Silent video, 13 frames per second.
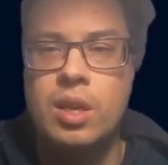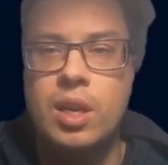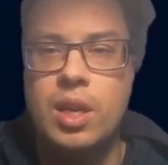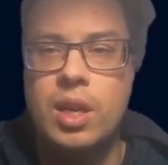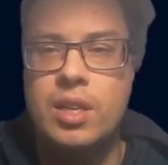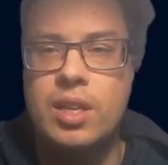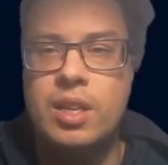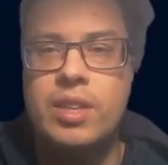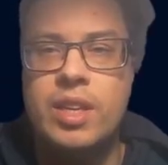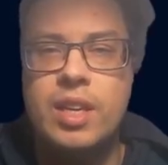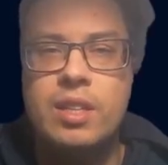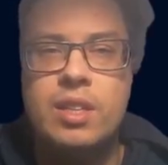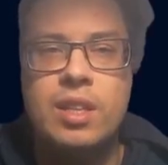And at
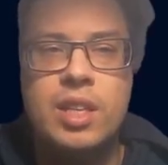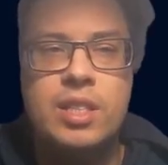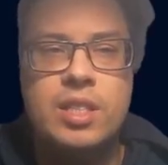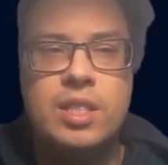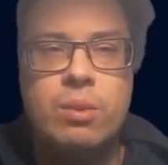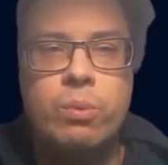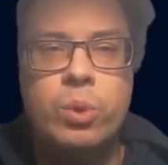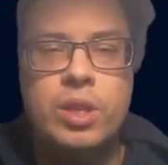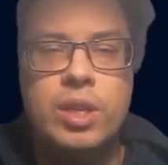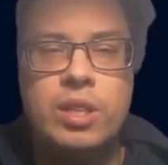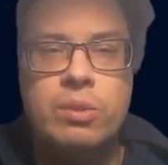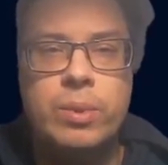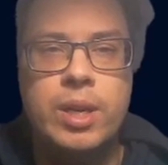the end, let's see what
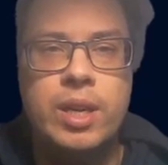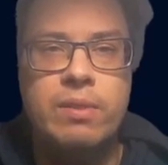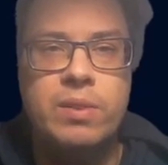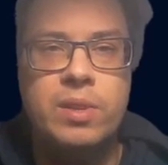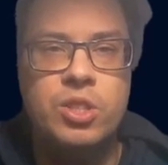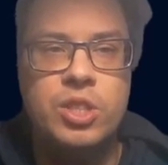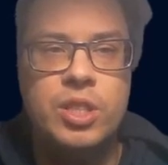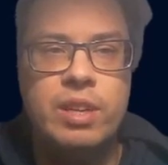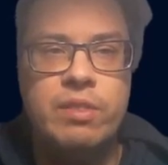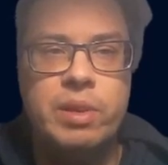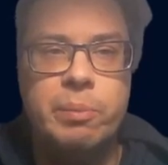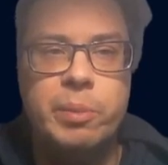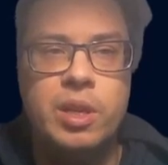else we have in JDI
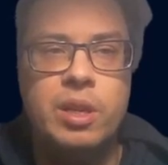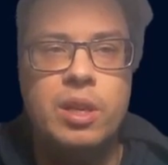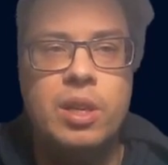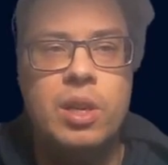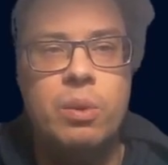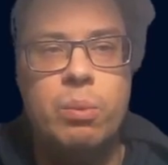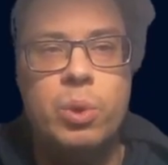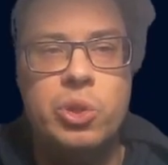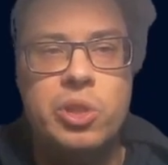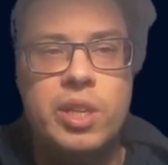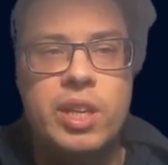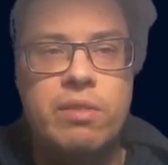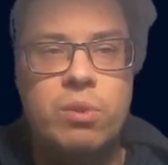family. We also
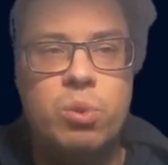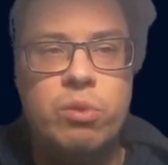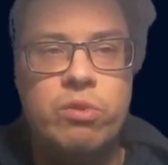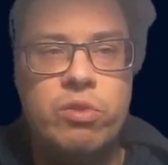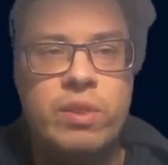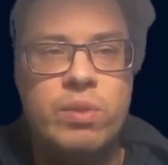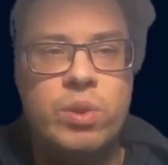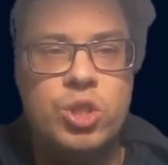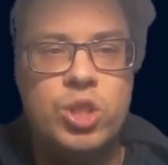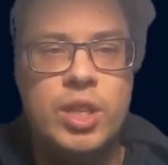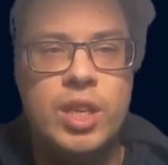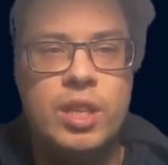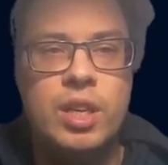have cool framework
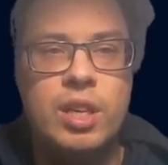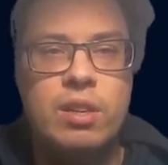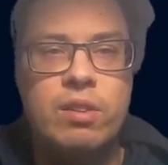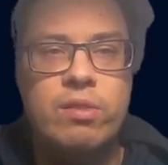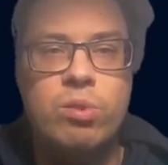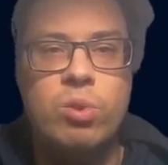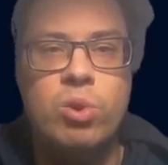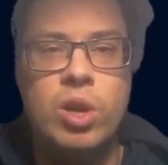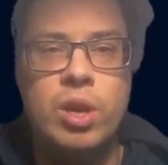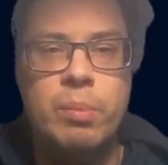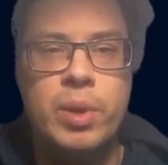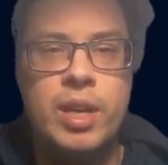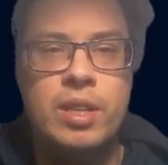JDI DAG for
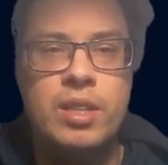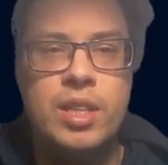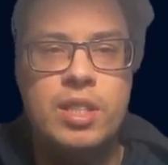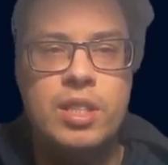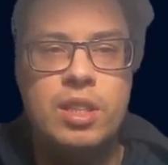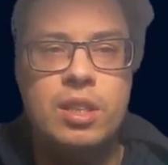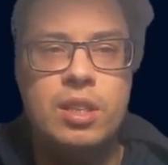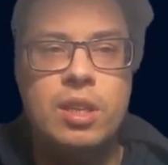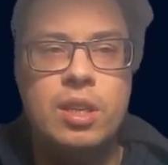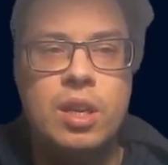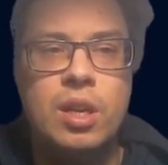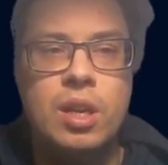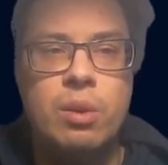API testing.
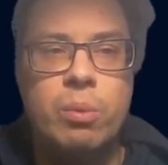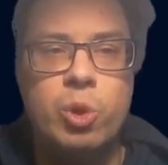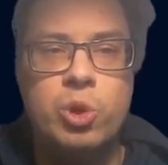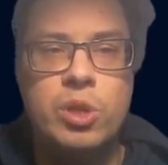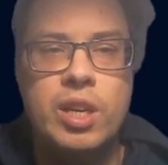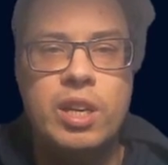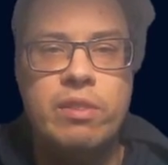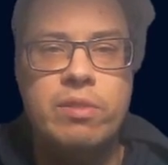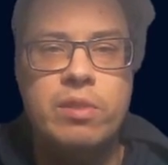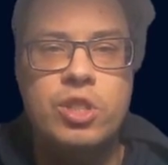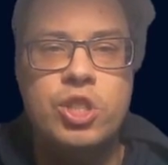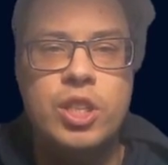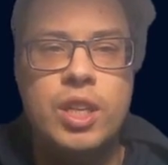We also have
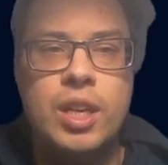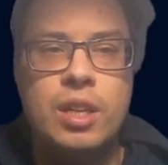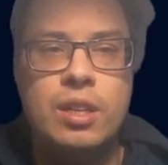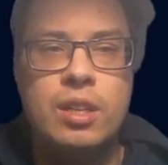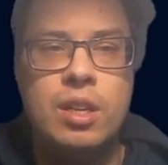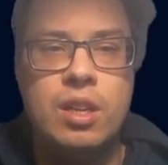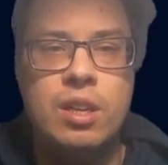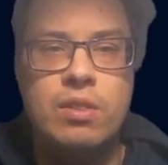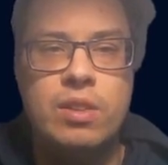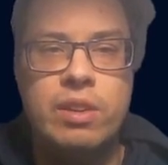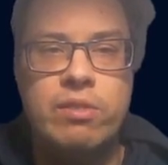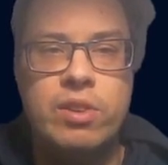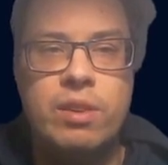GDN,
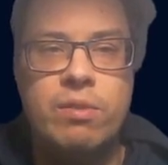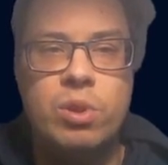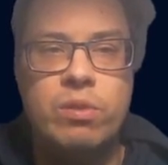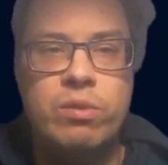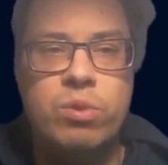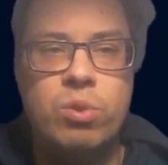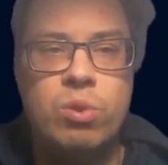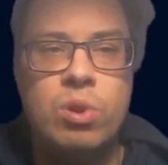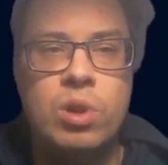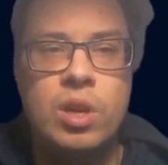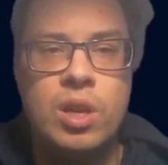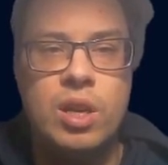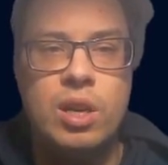the framework for
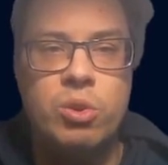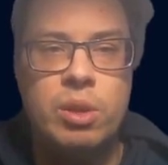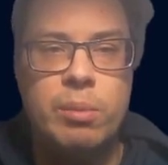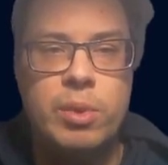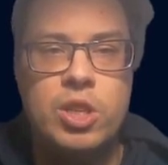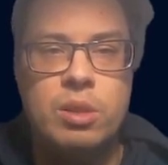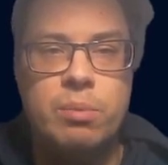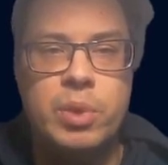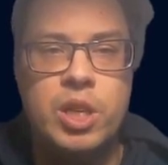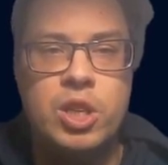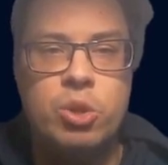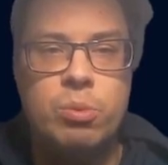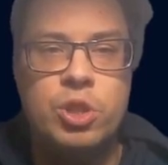automation
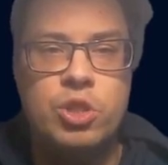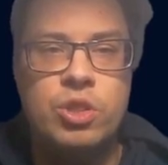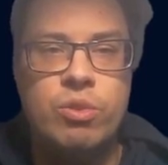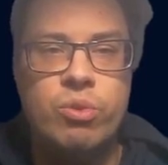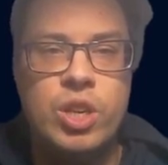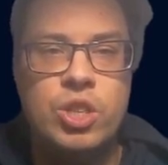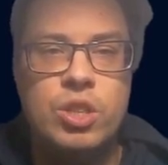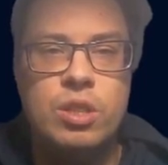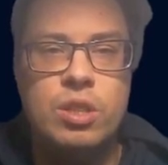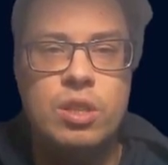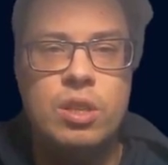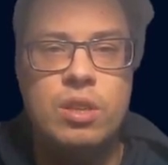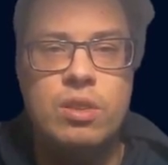page object generation
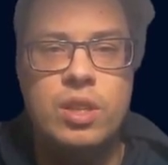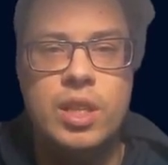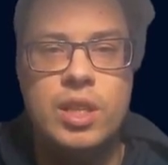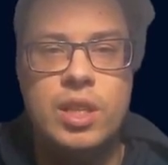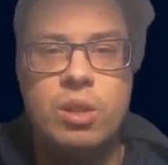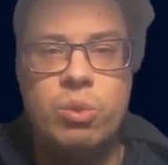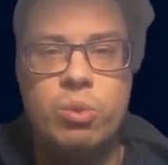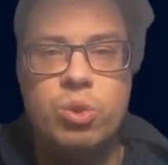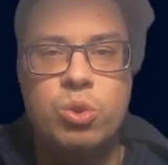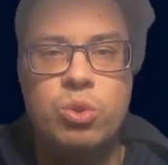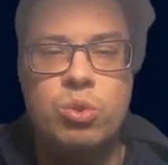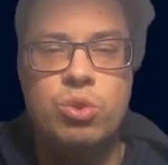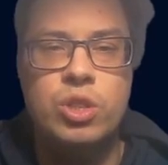that allow you
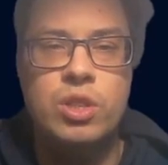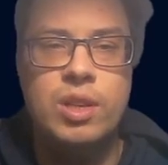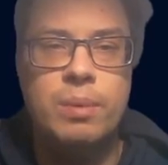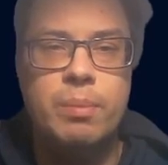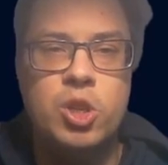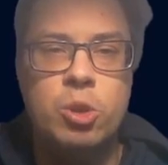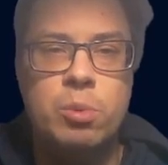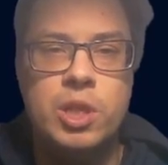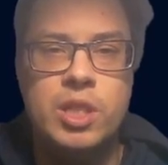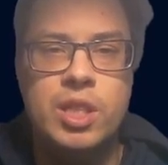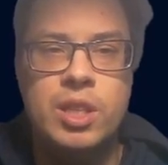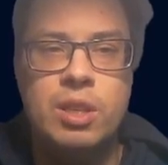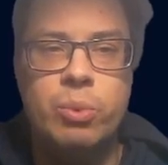to generate page objects
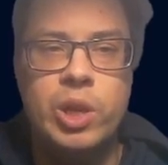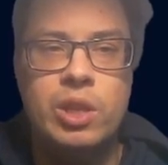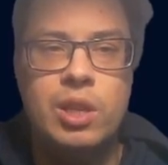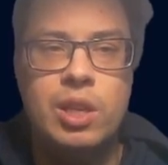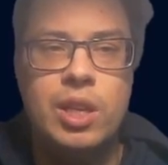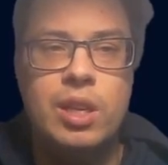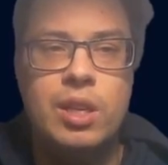in one click.